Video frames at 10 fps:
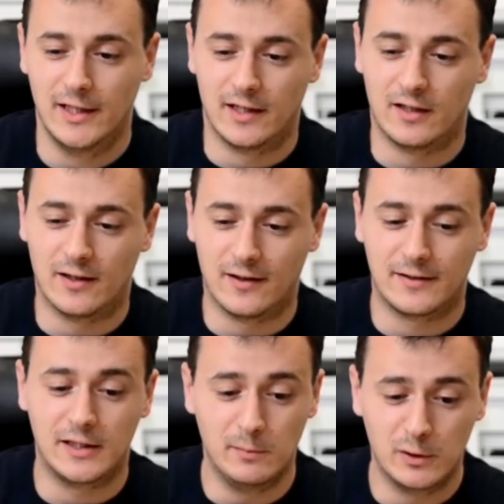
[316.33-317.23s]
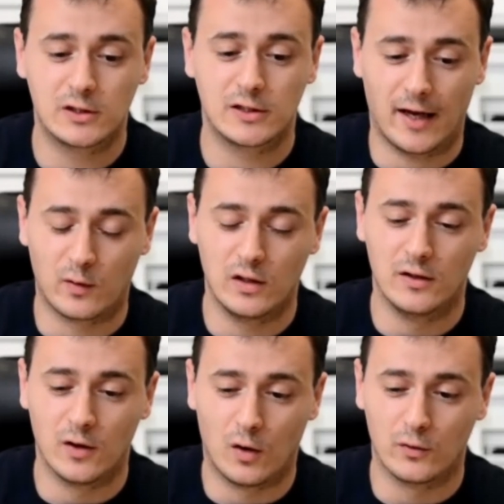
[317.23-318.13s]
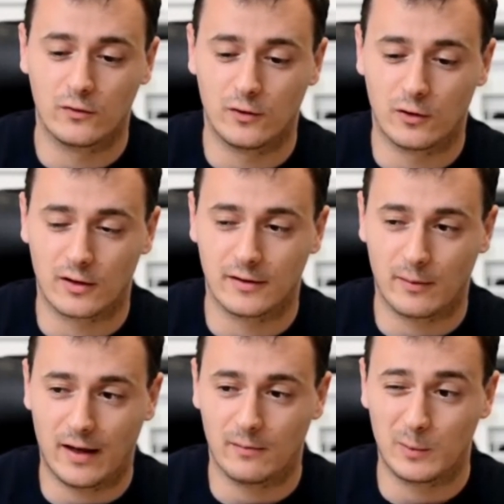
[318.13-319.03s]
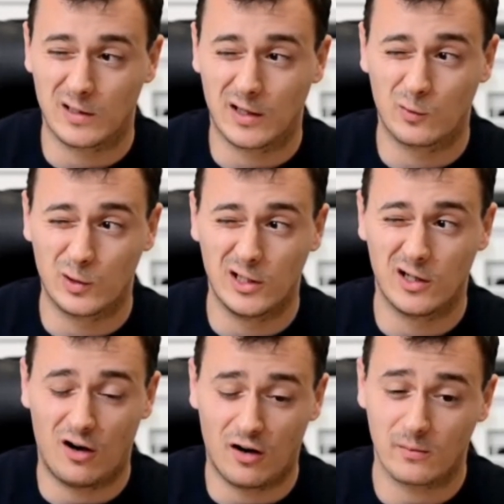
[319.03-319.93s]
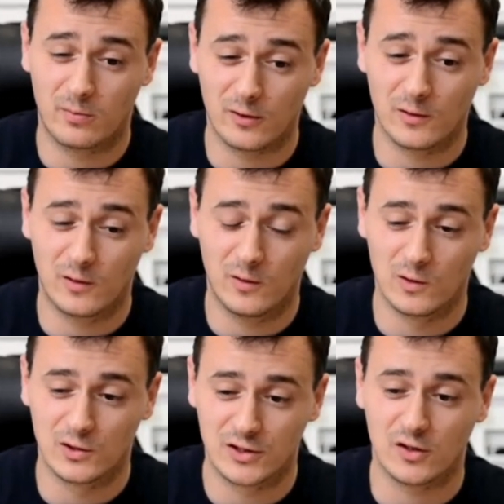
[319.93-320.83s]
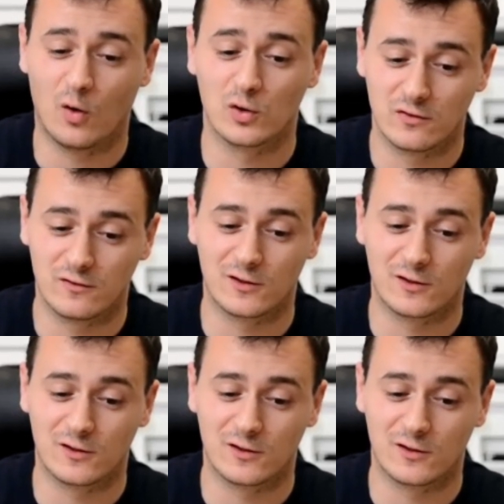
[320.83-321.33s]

uh, Tim is yeah really known for developing like really hard protocols exactly. also for